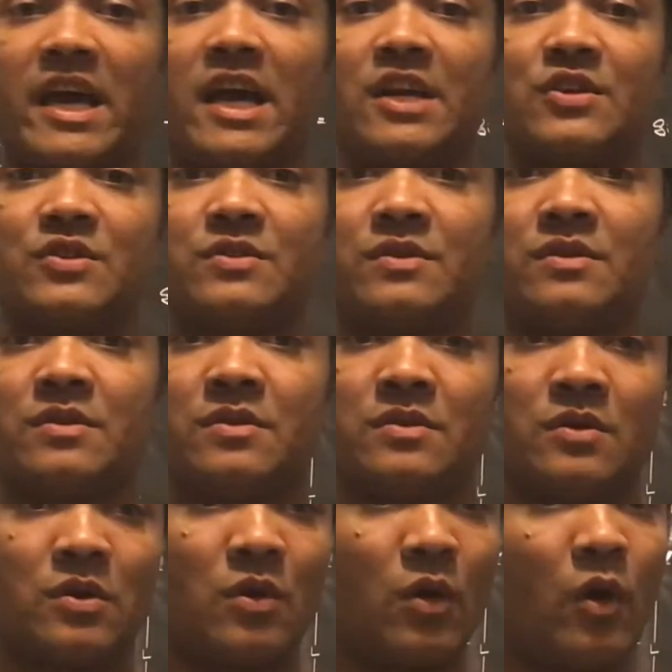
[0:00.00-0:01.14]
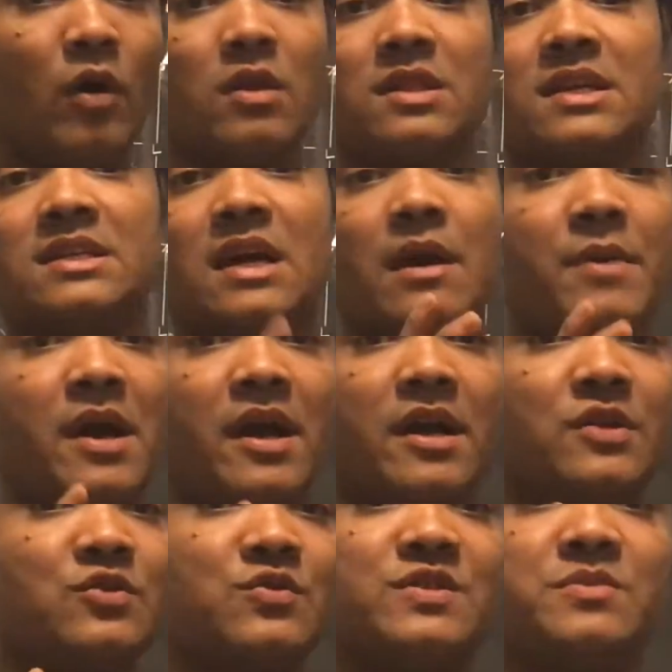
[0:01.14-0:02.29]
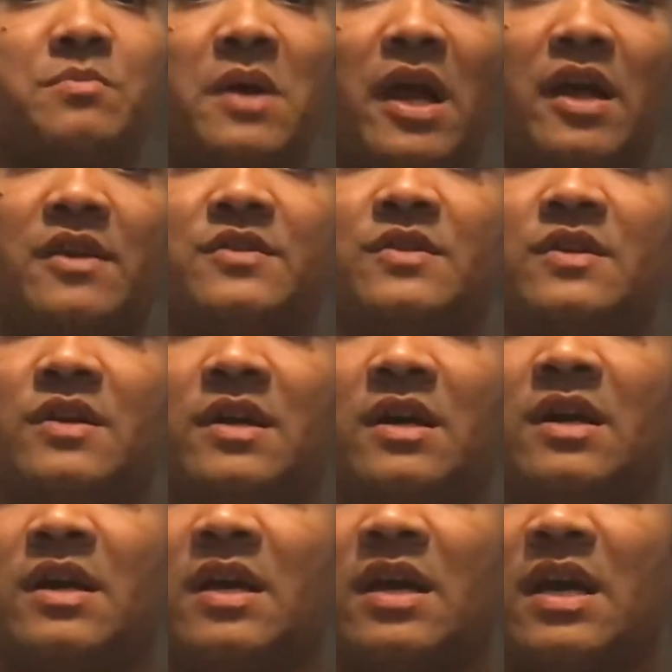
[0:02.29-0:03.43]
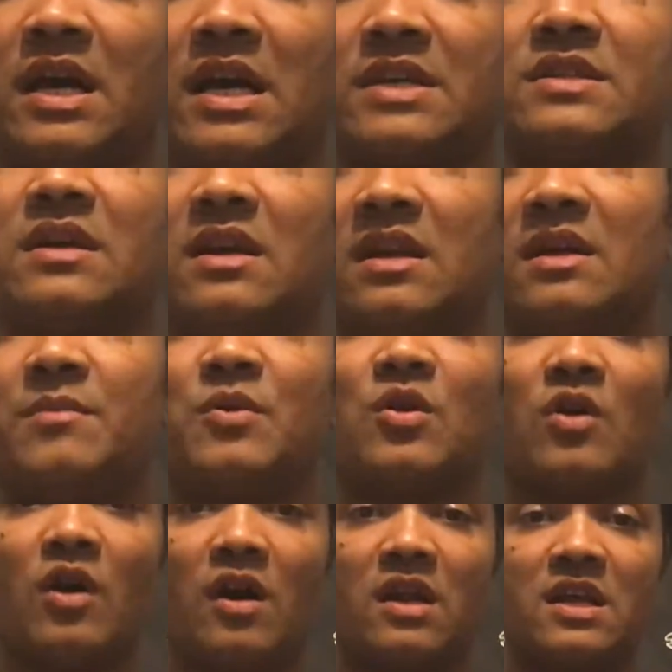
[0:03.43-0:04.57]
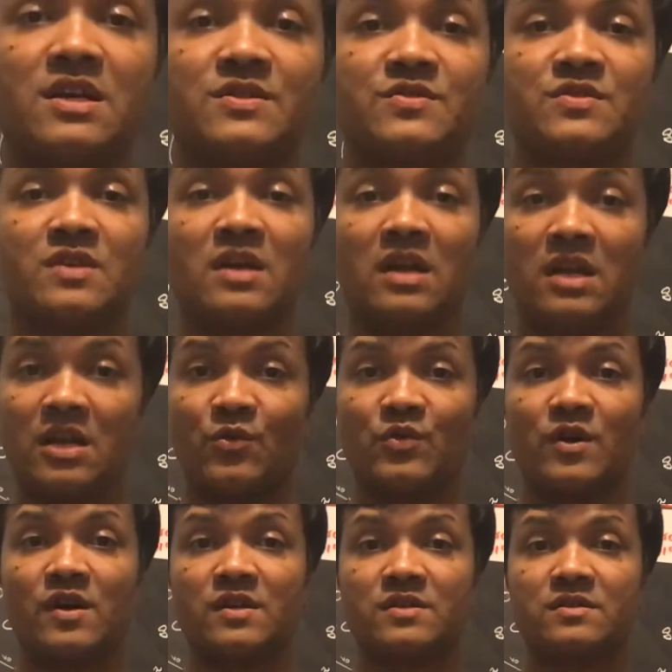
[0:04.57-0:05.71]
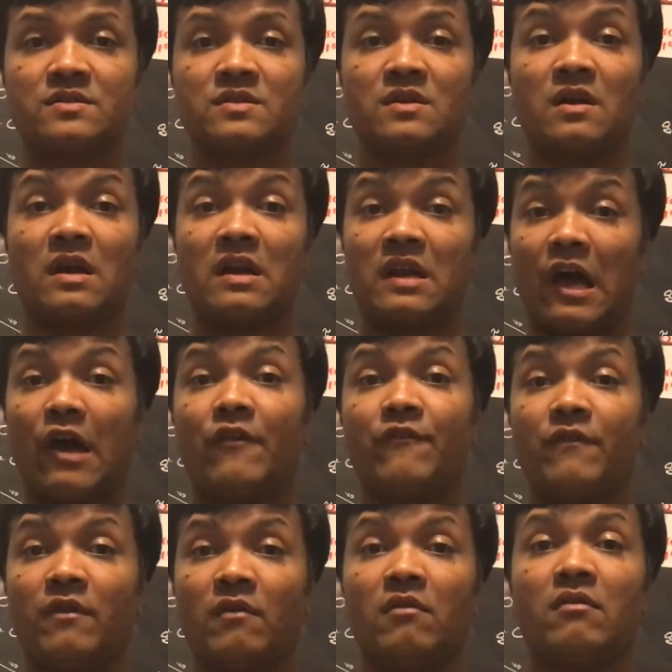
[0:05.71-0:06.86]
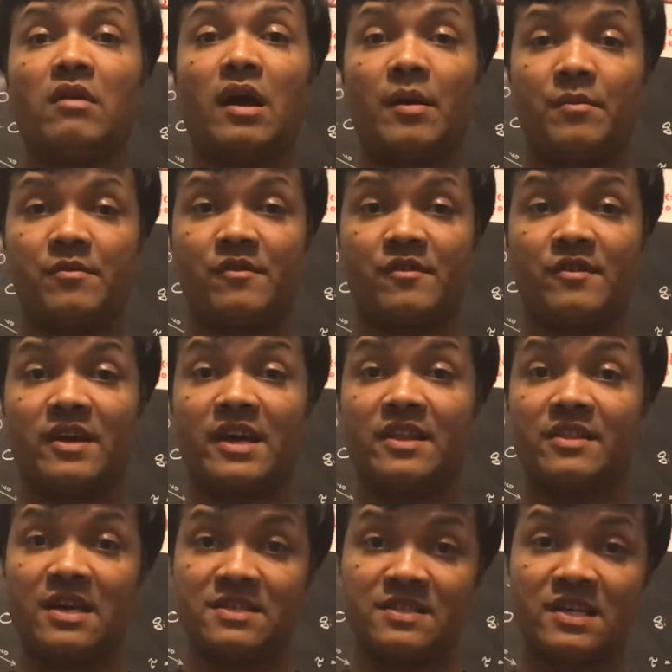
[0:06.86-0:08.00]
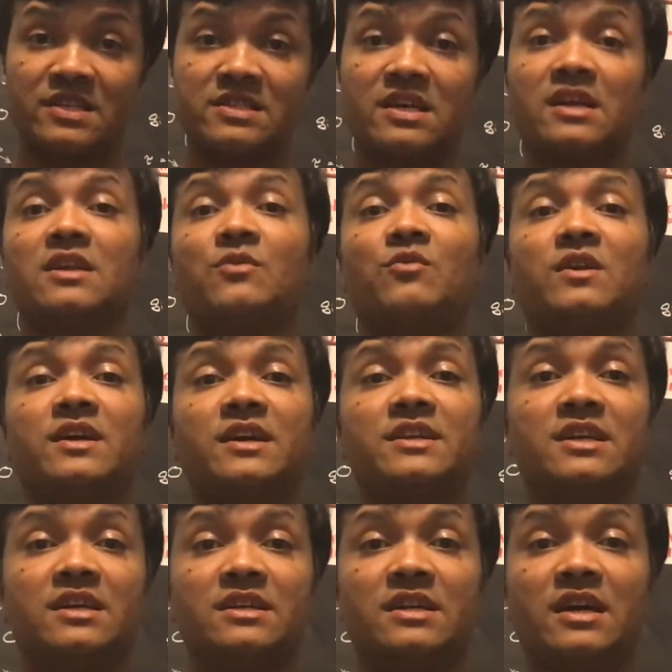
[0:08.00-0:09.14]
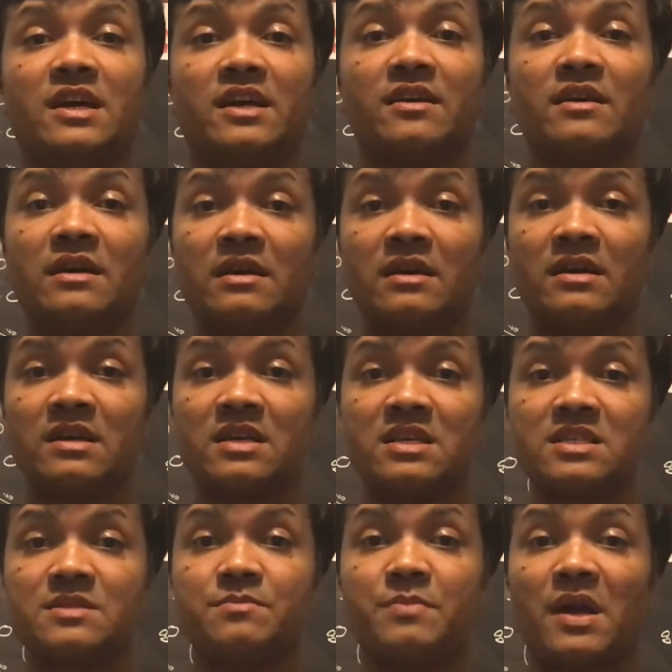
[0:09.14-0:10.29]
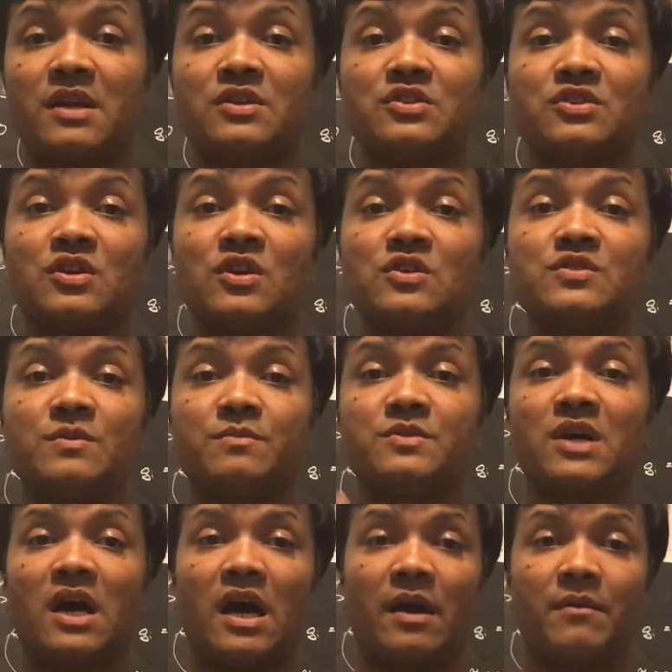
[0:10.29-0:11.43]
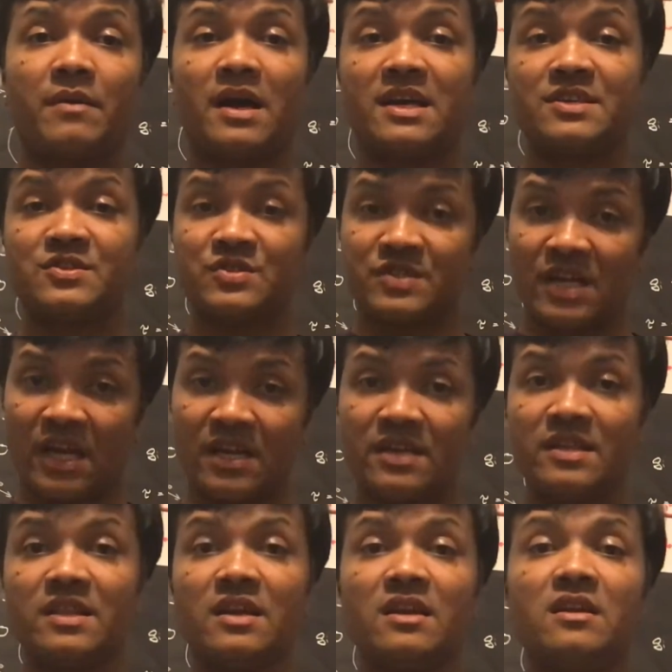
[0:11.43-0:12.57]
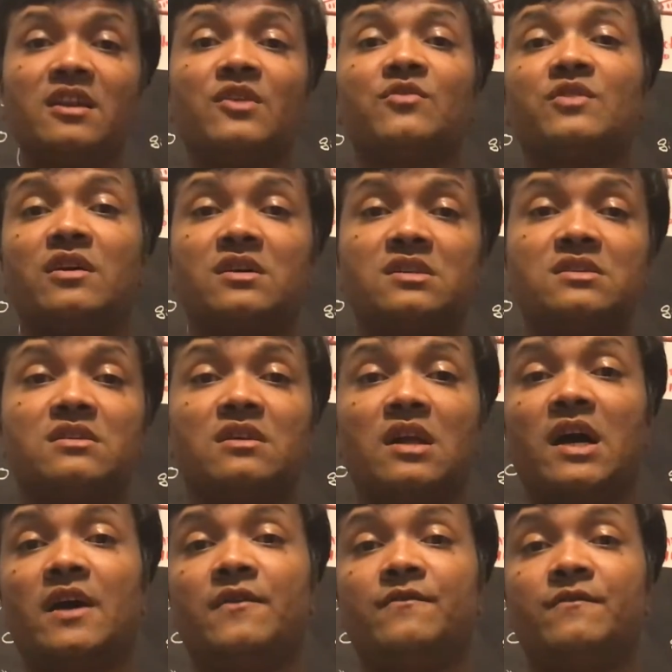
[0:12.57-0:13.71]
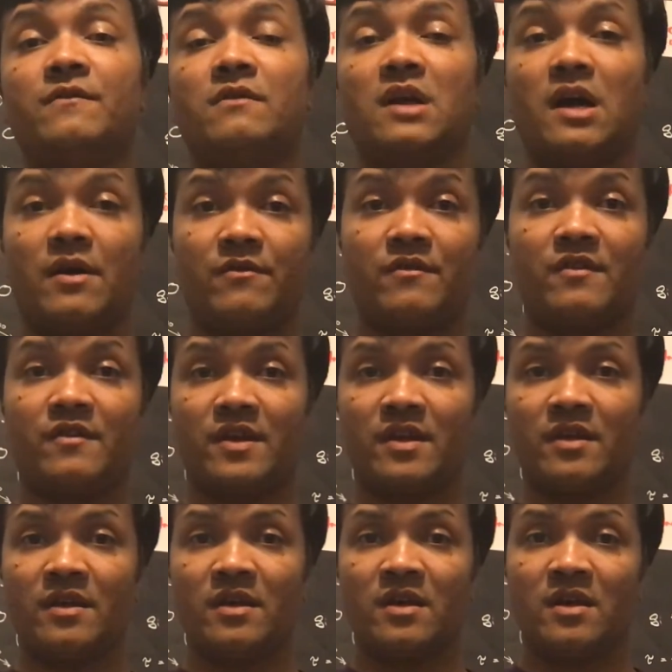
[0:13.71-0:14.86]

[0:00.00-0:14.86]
had, all the time I had to spend at Lehman College, Leonard Lief library and that's exactly what I did. I spent tons of time. I stayed in the Leonard Lief Library